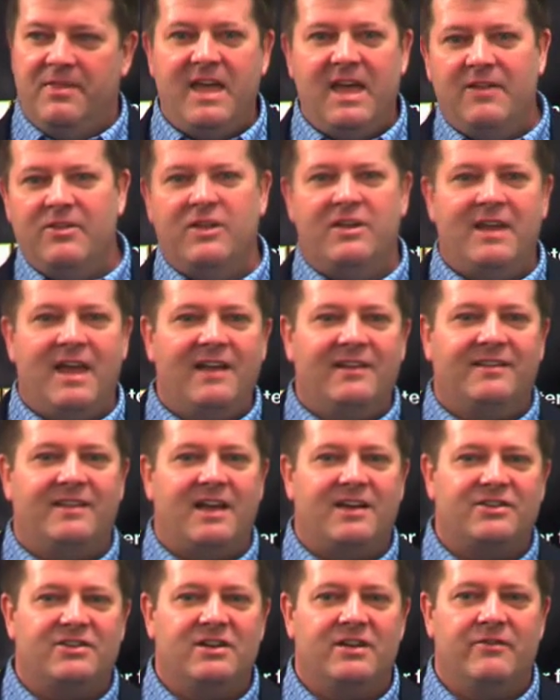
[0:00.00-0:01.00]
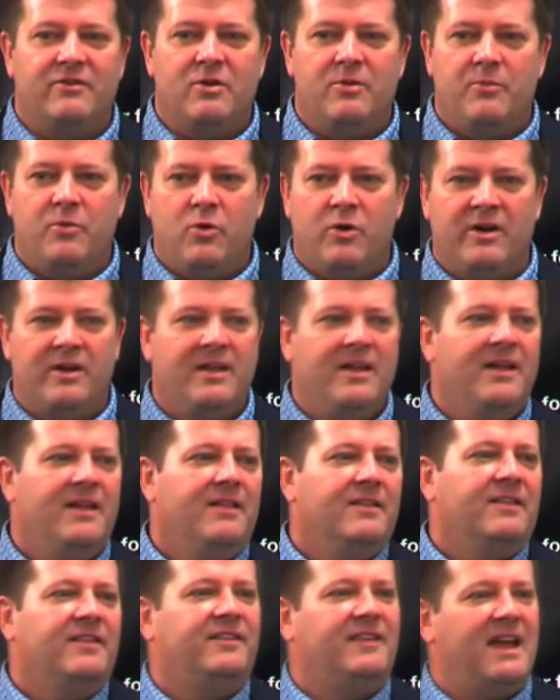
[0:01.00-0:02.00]
Then the next section of your report,
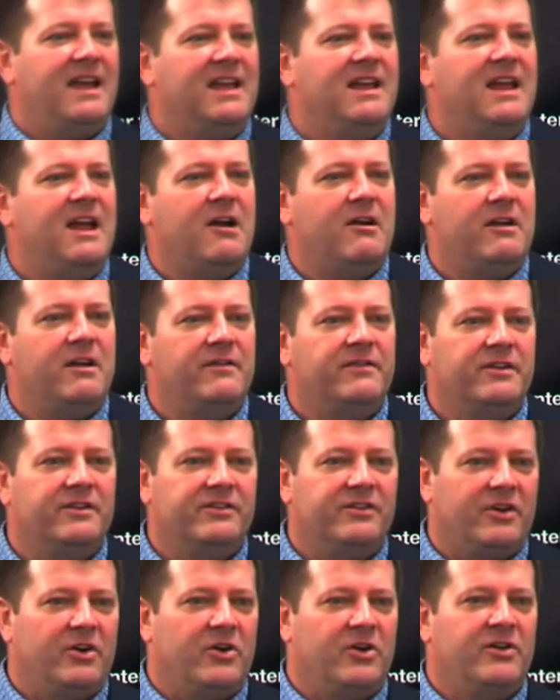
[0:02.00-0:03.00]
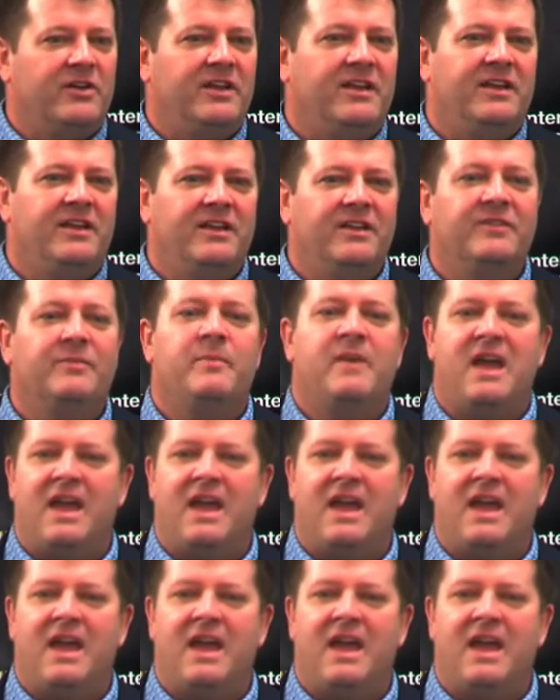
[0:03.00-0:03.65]
the second area of concern is